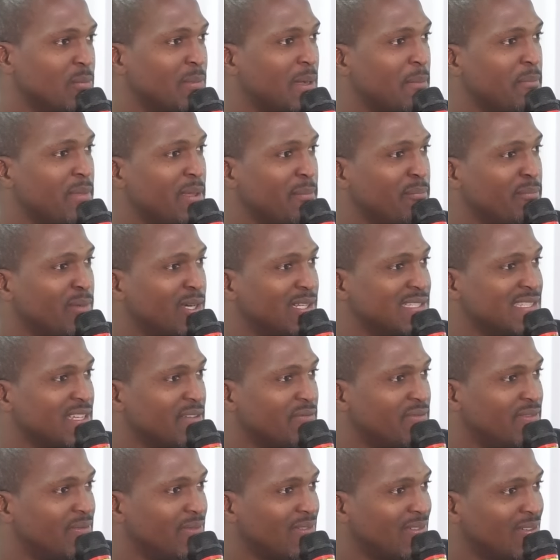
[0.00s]
My members
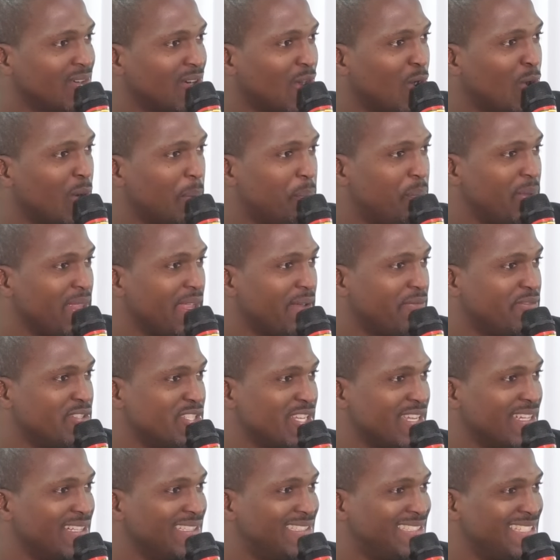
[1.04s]
of our
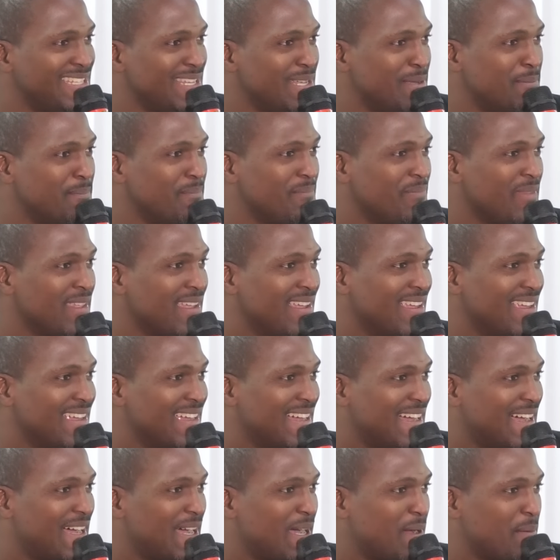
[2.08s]
PFJL
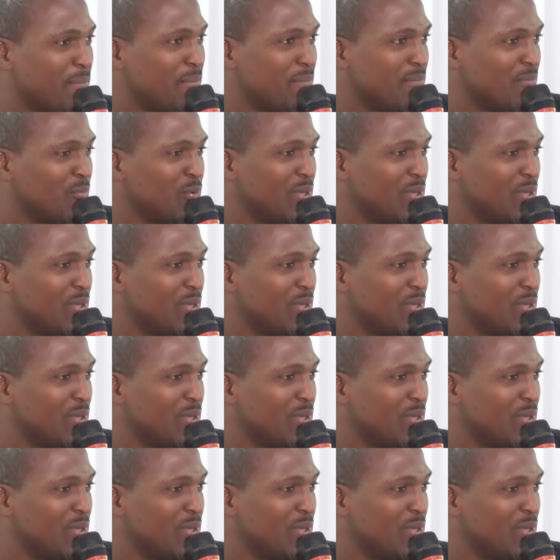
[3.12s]
team,